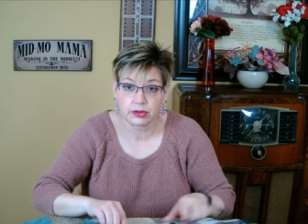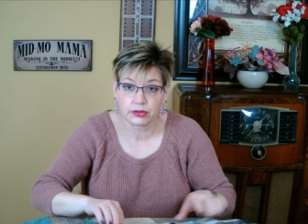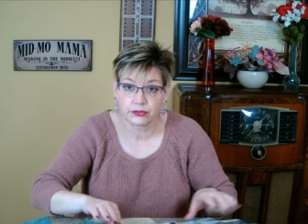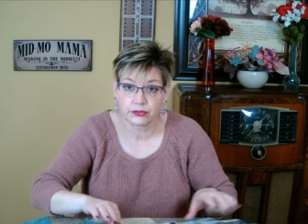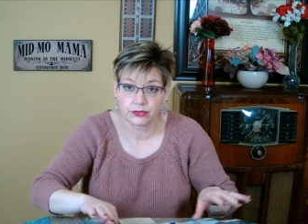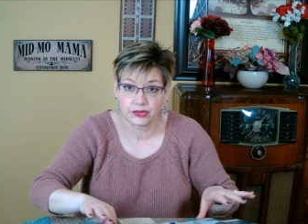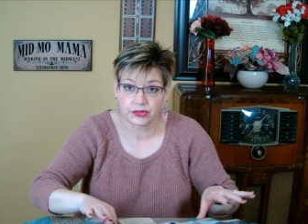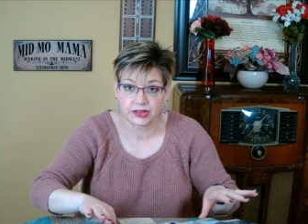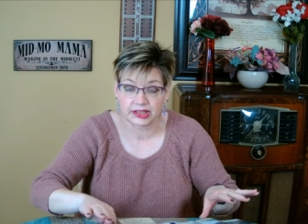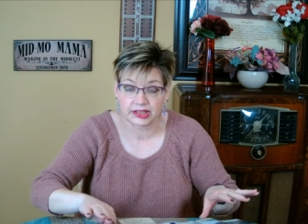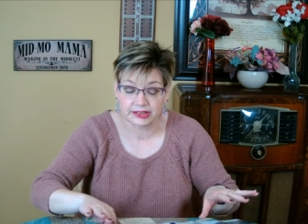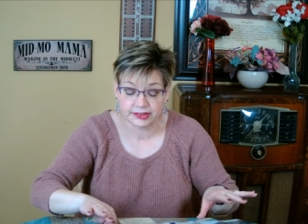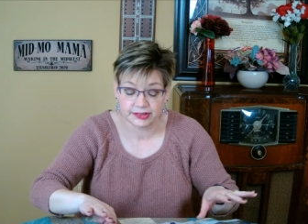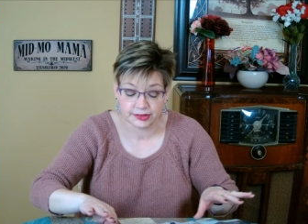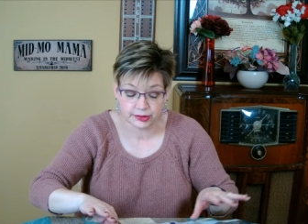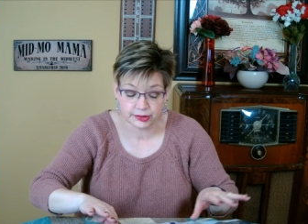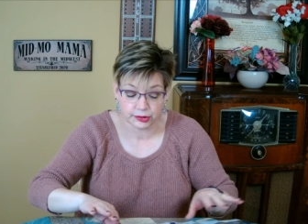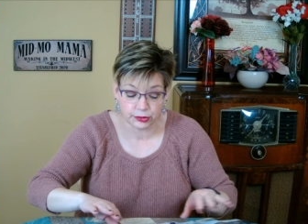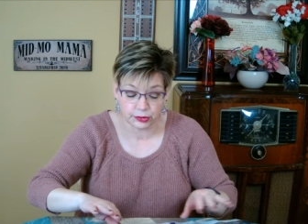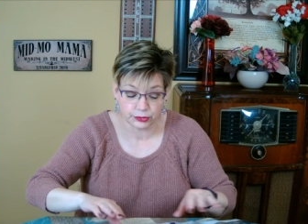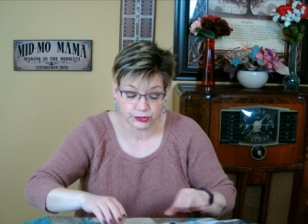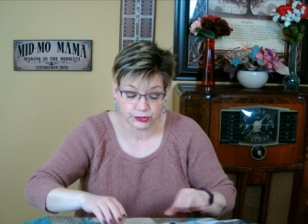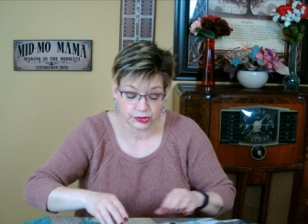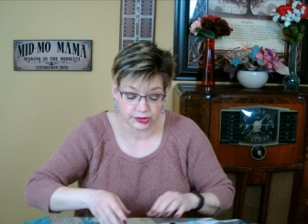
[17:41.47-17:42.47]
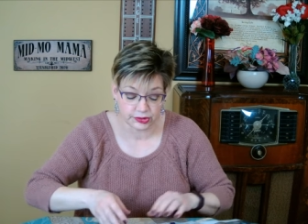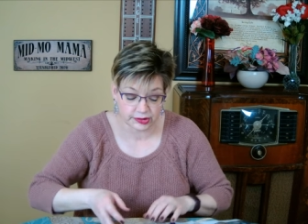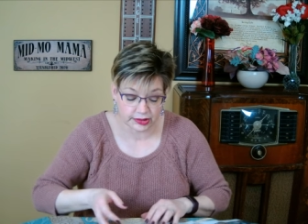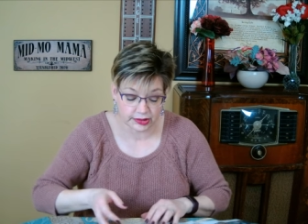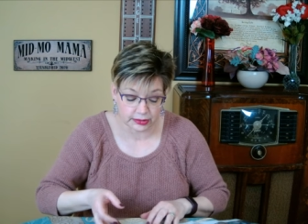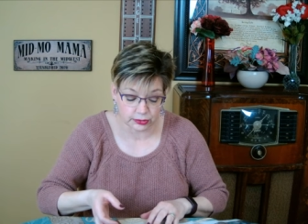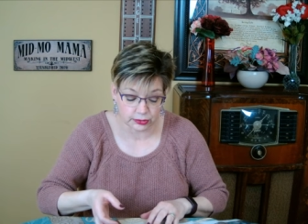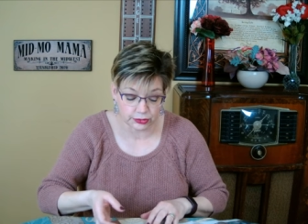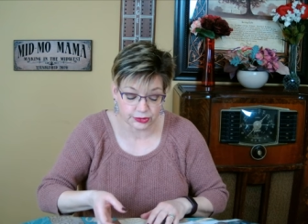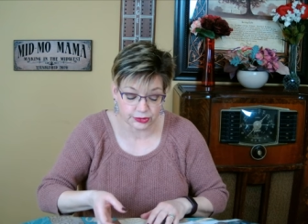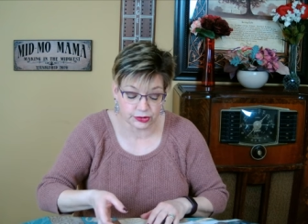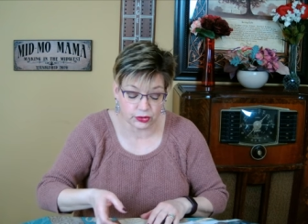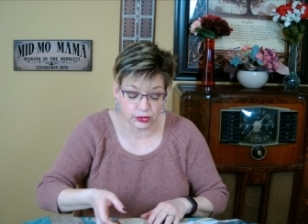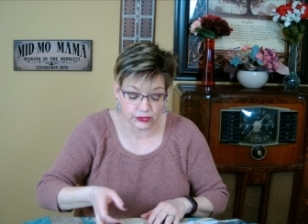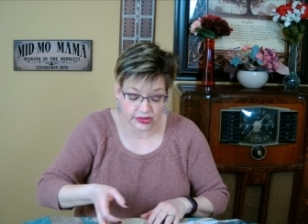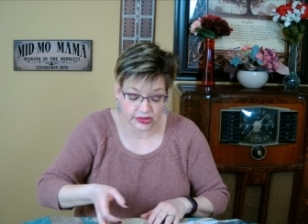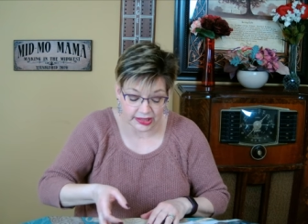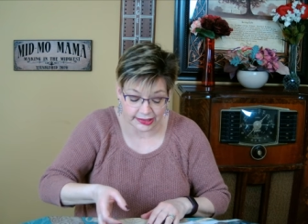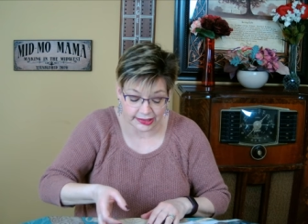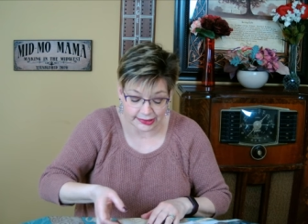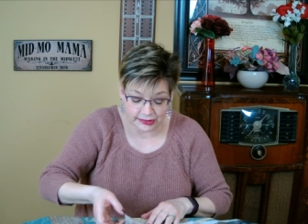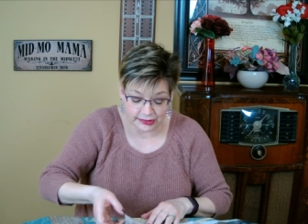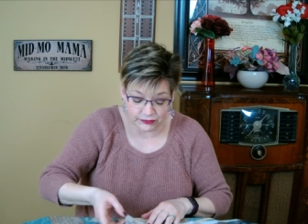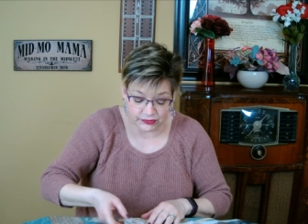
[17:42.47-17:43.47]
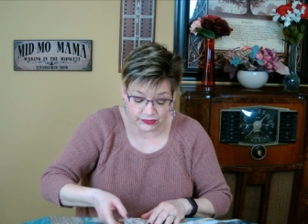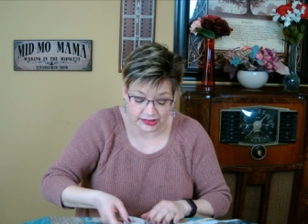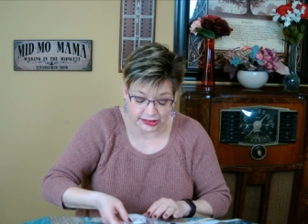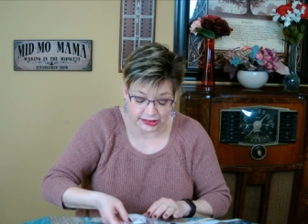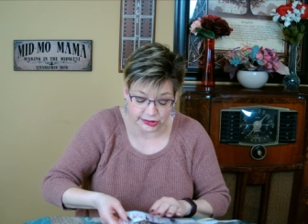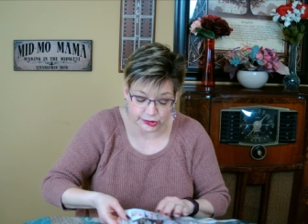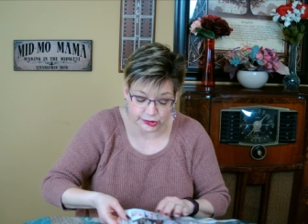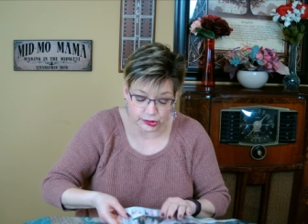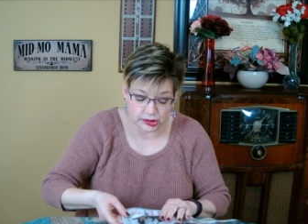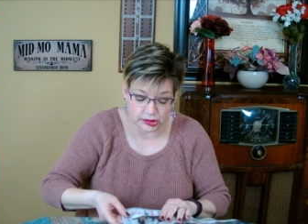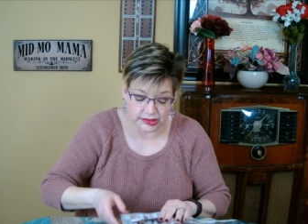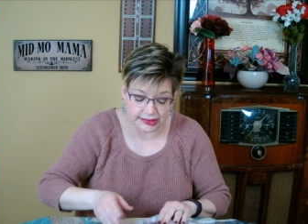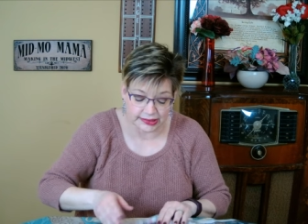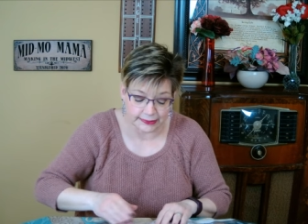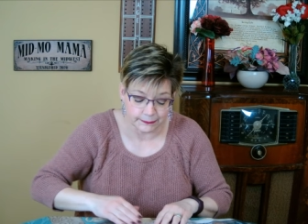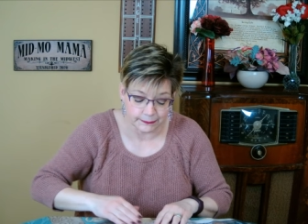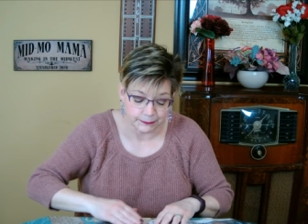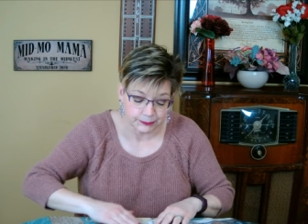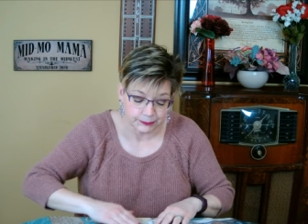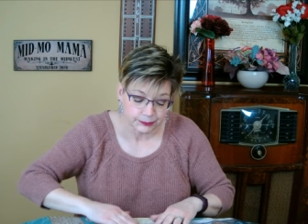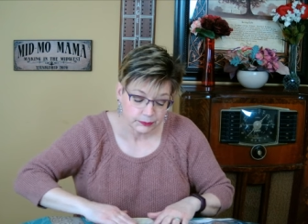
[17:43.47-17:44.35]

the next closest color. So that eventually,